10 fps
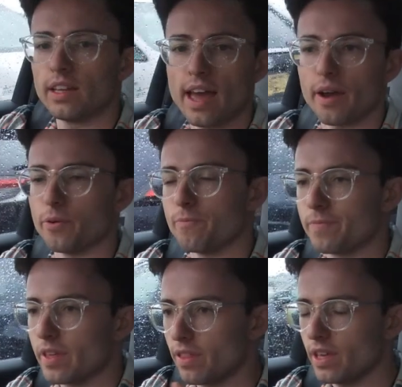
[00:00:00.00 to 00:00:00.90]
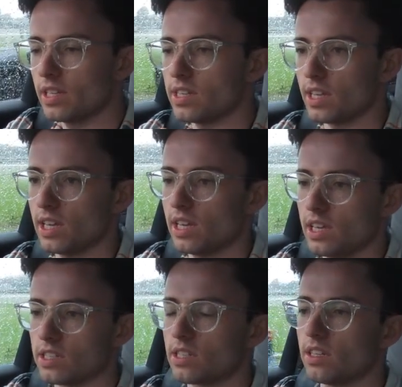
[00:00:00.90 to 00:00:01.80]
Now, this
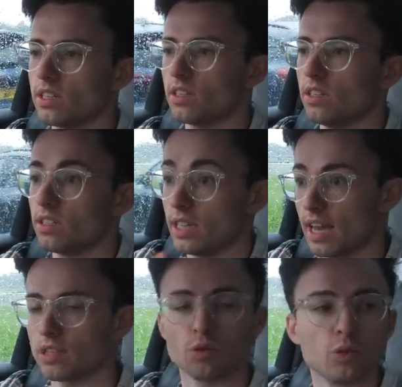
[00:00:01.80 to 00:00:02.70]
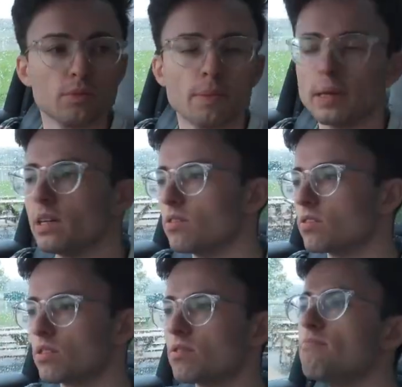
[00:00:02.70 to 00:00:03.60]
is DS
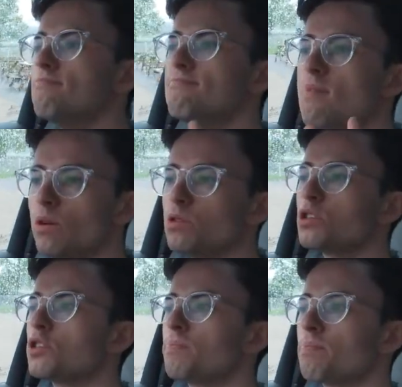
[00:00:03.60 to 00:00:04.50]
Automobiles' most